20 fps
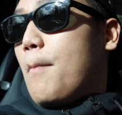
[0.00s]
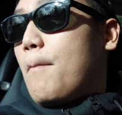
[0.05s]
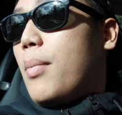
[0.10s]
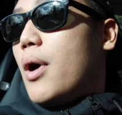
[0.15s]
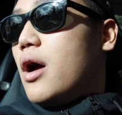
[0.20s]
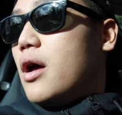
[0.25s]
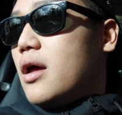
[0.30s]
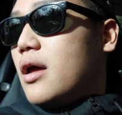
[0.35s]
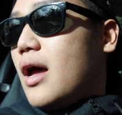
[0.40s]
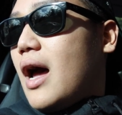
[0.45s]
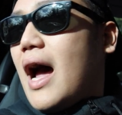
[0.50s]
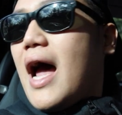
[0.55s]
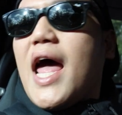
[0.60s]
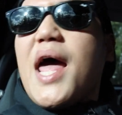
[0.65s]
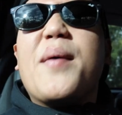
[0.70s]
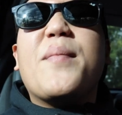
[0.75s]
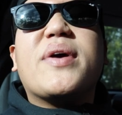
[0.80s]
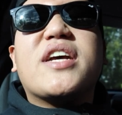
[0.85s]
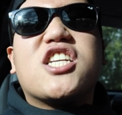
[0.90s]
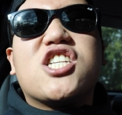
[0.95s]
but I
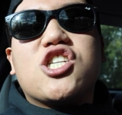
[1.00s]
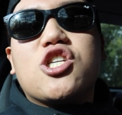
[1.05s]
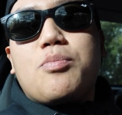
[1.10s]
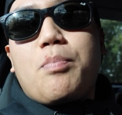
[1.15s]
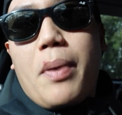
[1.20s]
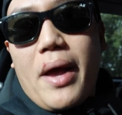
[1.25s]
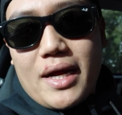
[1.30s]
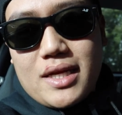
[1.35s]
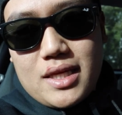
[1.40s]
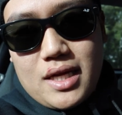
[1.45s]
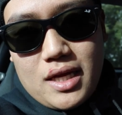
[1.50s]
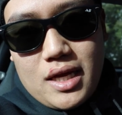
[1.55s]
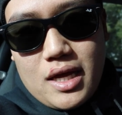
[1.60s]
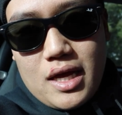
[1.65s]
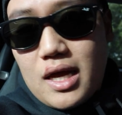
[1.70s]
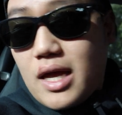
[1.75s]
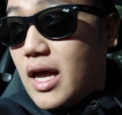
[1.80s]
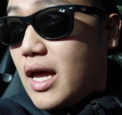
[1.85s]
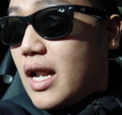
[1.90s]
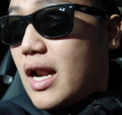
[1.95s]
am expecting
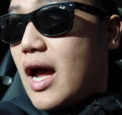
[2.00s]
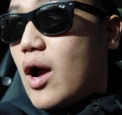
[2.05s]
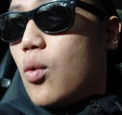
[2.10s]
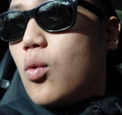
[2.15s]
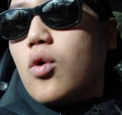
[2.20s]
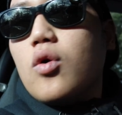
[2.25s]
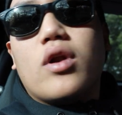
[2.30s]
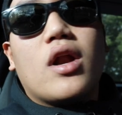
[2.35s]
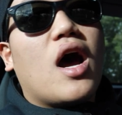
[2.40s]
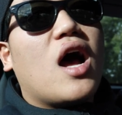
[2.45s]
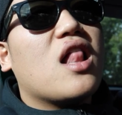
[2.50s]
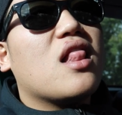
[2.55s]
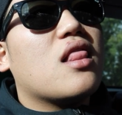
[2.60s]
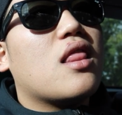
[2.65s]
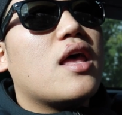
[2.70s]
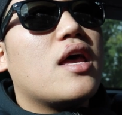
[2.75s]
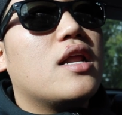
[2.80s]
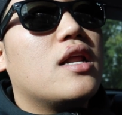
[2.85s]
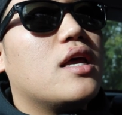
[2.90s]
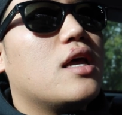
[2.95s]
it, and I will not
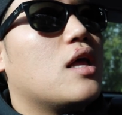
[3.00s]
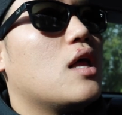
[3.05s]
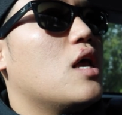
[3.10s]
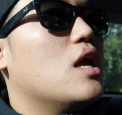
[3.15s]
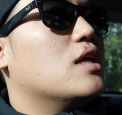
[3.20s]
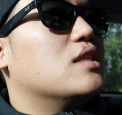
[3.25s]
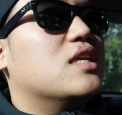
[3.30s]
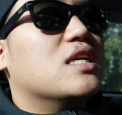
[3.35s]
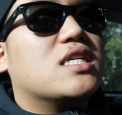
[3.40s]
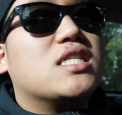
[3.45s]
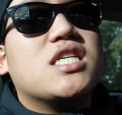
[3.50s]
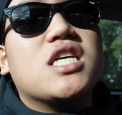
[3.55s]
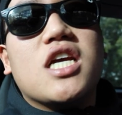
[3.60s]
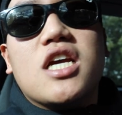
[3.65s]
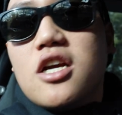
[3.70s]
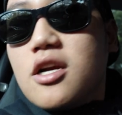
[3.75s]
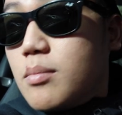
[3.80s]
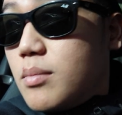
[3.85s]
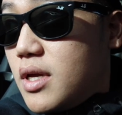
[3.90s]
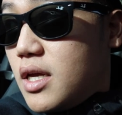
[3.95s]
let it
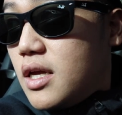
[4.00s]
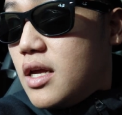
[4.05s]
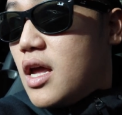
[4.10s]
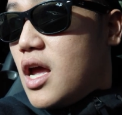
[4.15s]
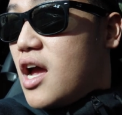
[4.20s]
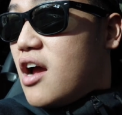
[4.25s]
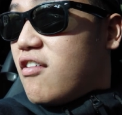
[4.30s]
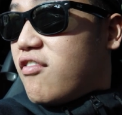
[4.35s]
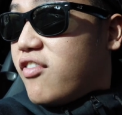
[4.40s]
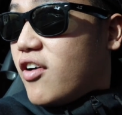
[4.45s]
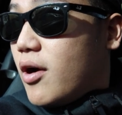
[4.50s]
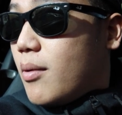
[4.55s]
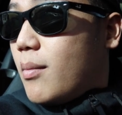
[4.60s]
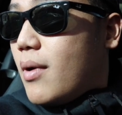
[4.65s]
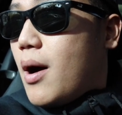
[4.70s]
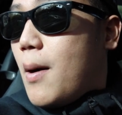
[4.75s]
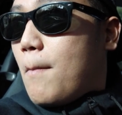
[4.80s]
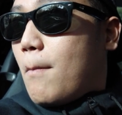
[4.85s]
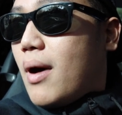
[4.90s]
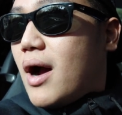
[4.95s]
deter me from
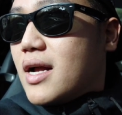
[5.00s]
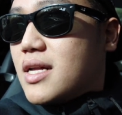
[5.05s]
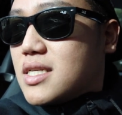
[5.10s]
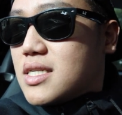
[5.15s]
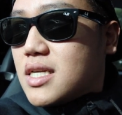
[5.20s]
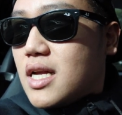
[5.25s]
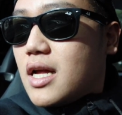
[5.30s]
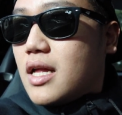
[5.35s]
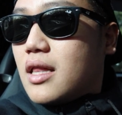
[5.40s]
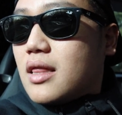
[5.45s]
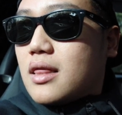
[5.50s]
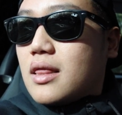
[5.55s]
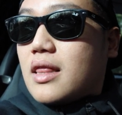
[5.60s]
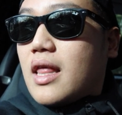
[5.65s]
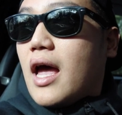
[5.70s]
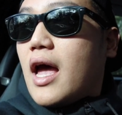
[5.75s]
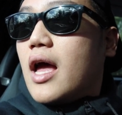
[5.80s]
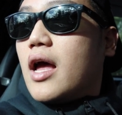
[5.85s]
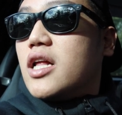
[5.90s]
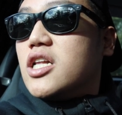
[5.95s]
a mindset
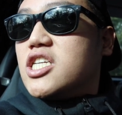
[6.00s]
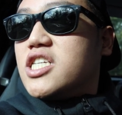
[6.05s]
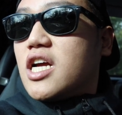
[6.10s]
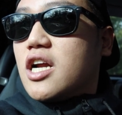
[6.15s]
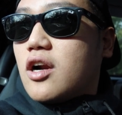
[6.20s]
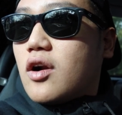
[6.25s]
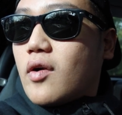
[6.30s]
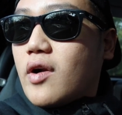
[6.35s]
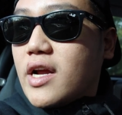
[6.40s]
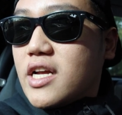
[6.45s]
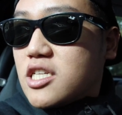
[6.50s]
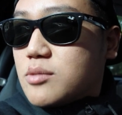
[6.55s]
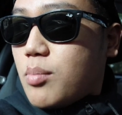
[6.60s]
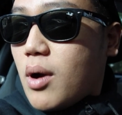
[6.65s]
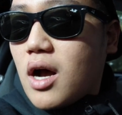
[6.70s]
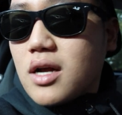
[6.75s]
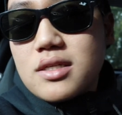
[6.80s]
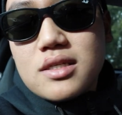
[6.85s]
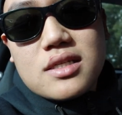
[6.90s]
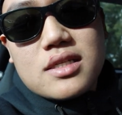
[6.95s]
that generates
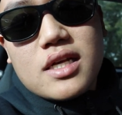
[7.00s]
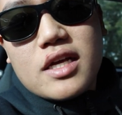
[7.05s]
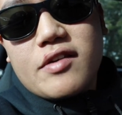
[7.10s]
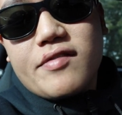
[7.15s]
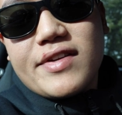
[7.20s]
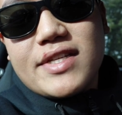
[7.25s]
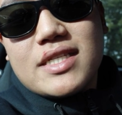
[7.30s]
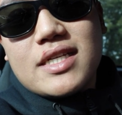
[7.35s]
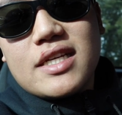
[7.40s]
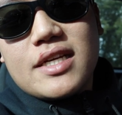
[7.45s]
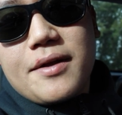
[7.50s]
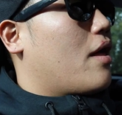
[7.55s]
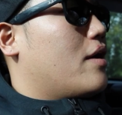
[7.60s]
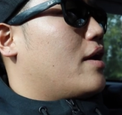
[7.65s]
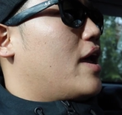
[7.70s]
positivity.